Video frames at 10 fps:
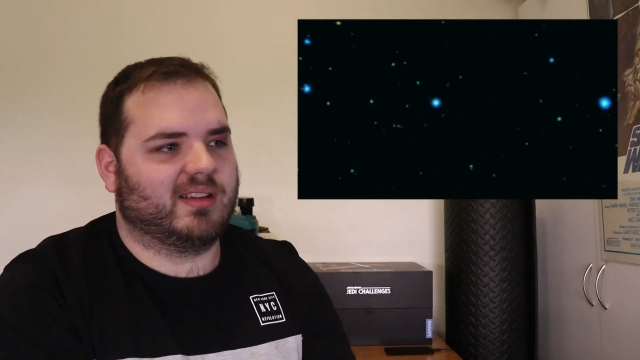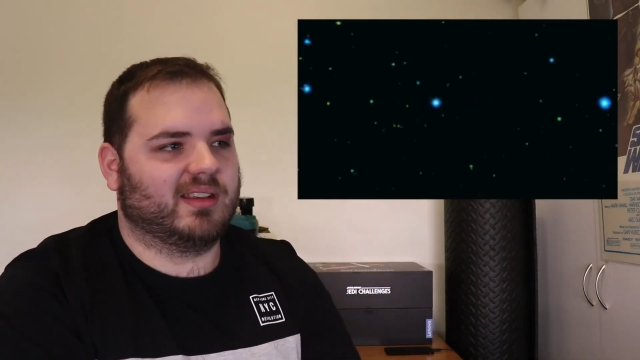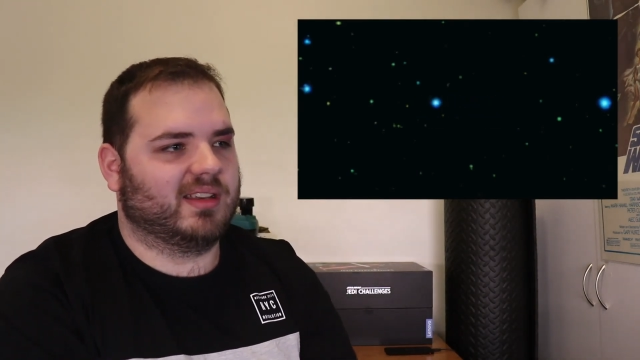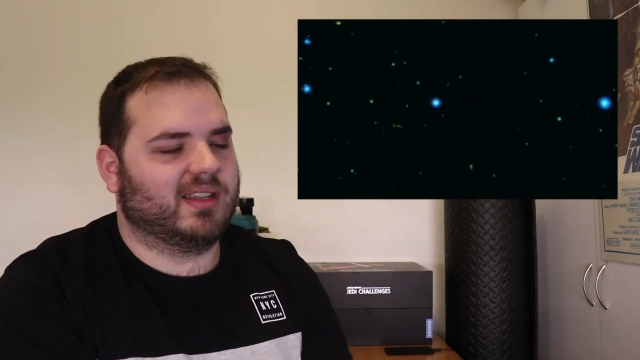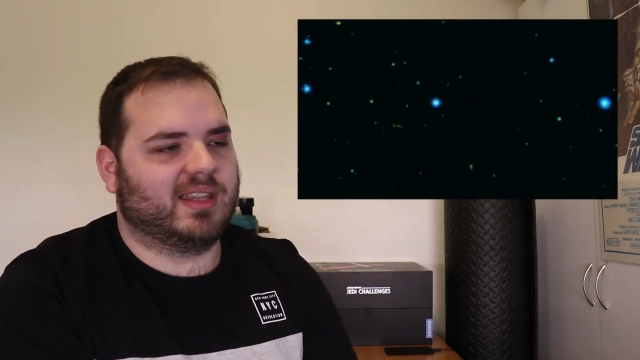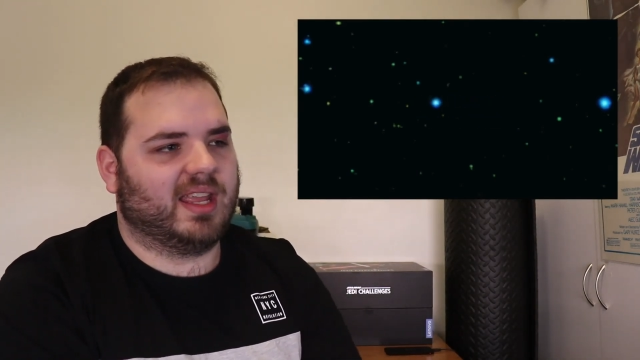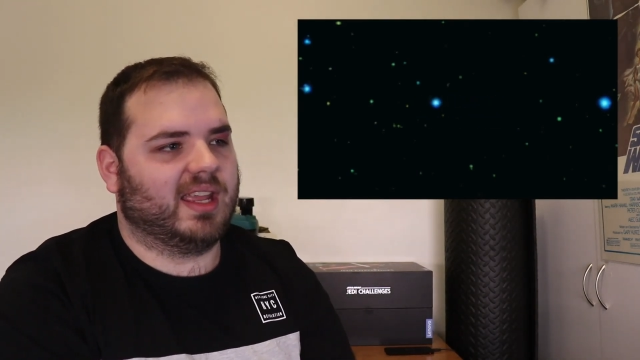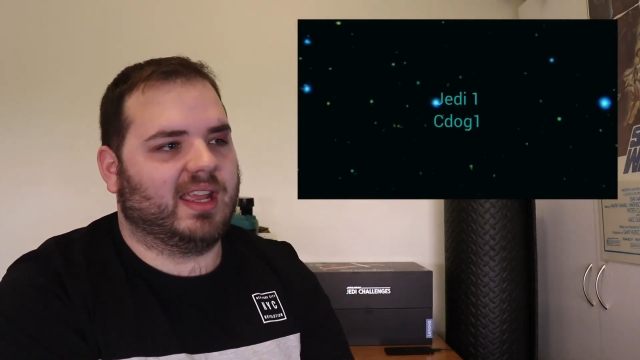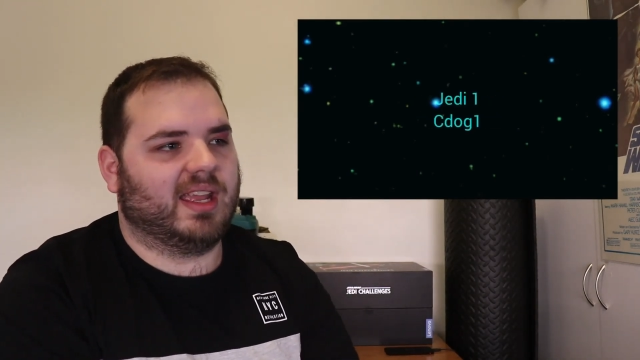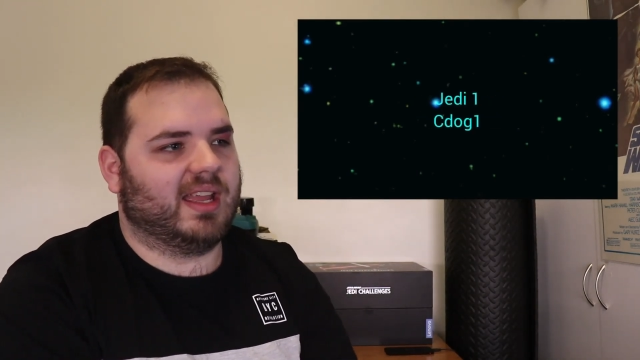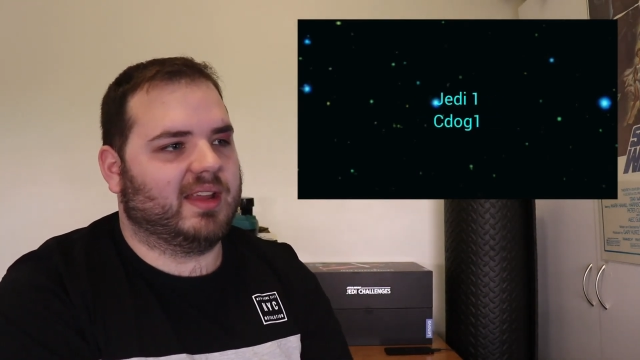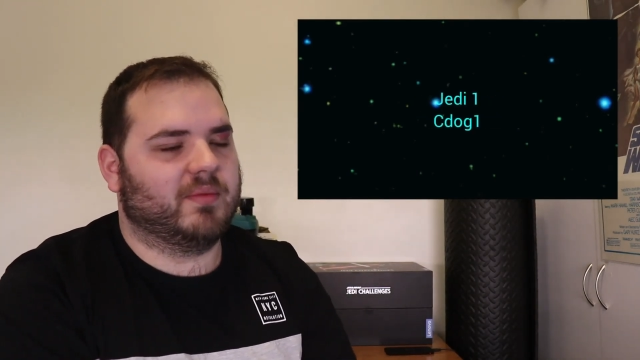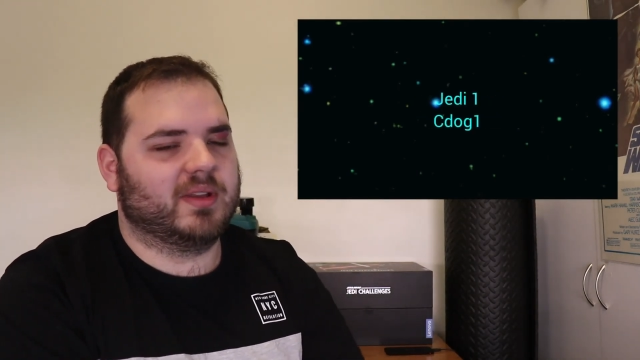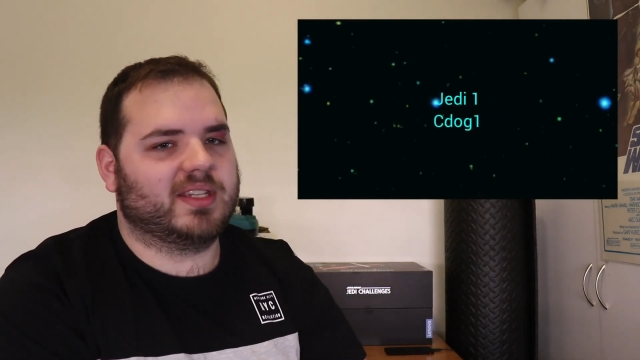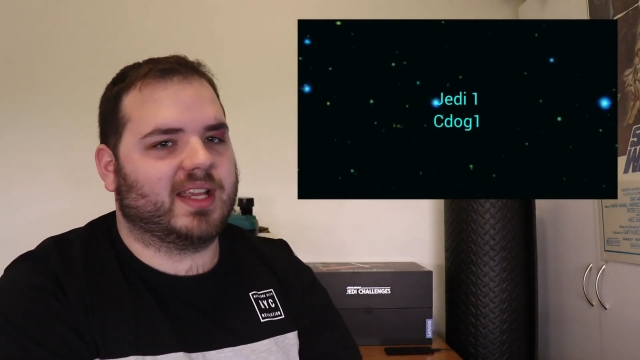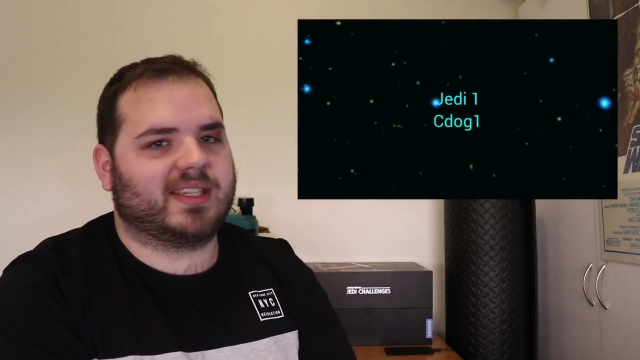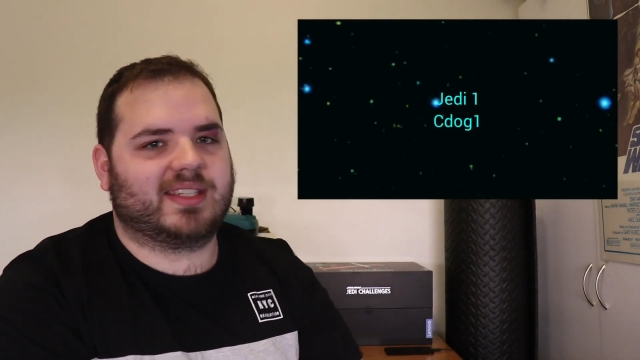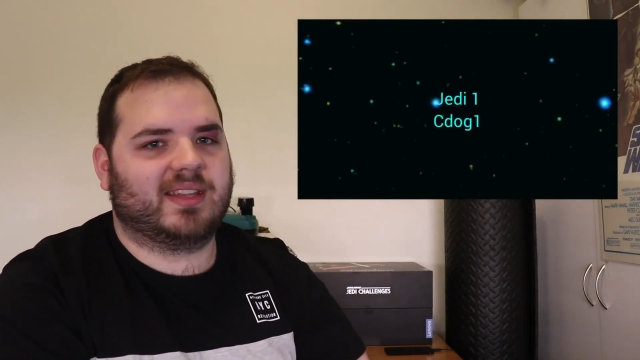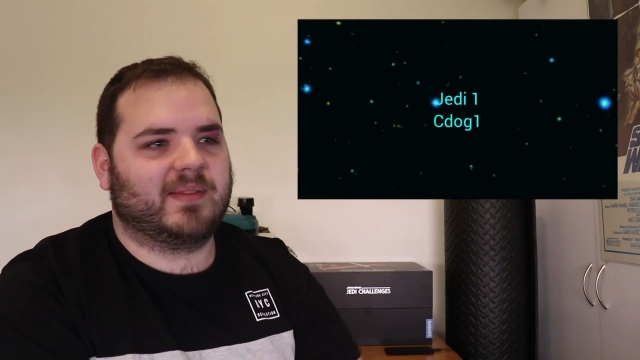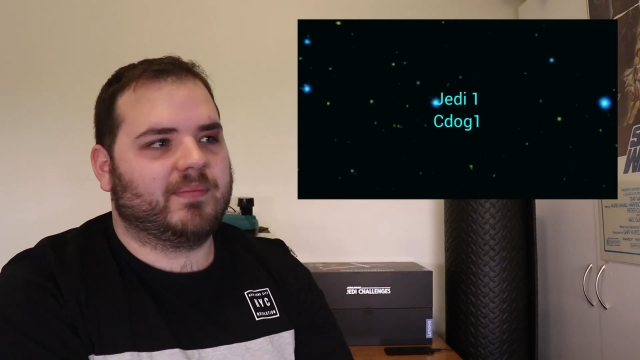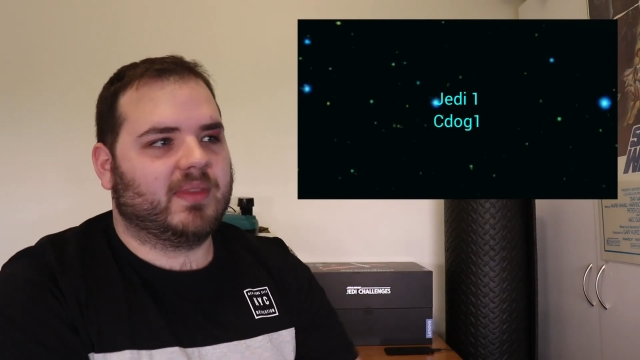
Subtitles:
and they were just